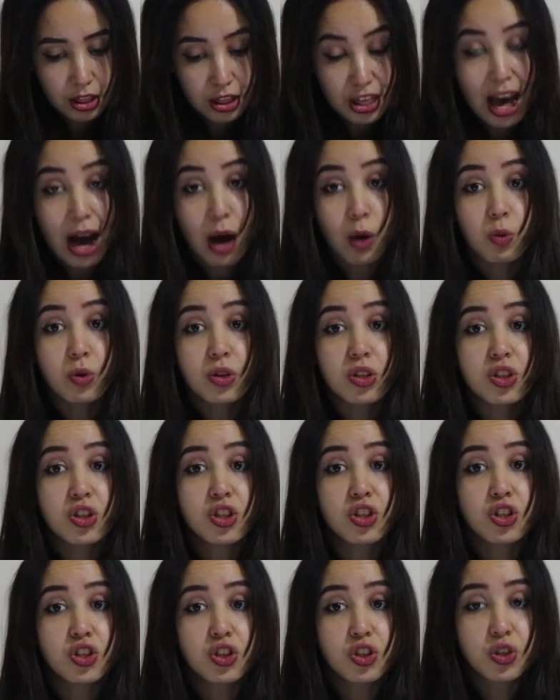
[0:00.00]
That was
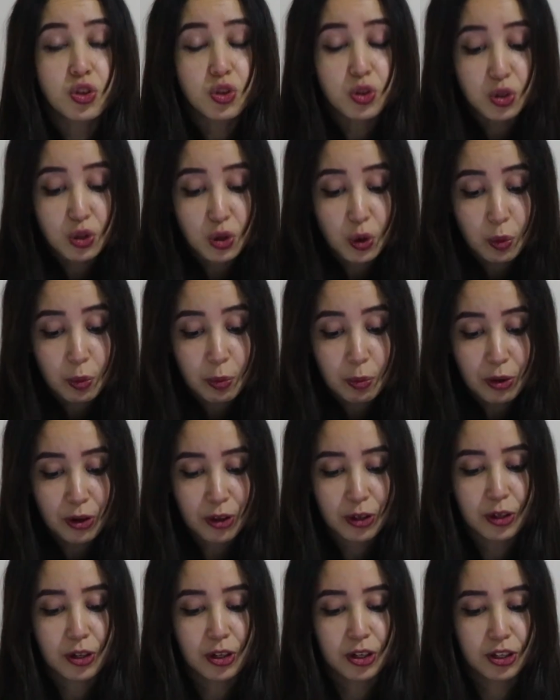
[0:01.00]

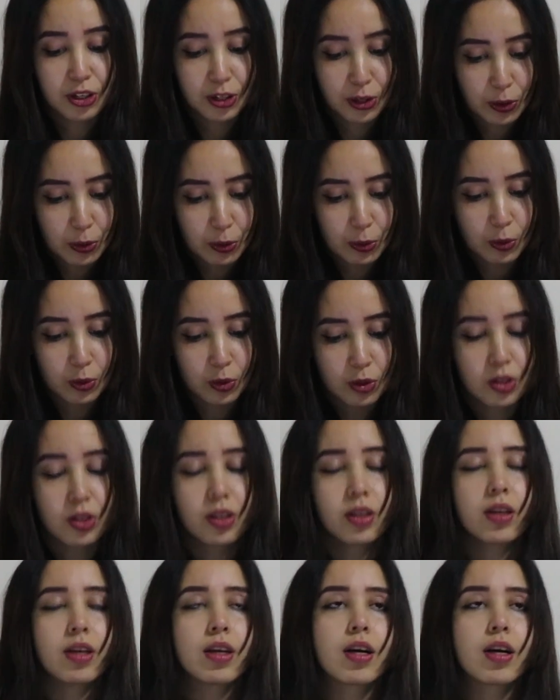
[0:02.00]
super cute.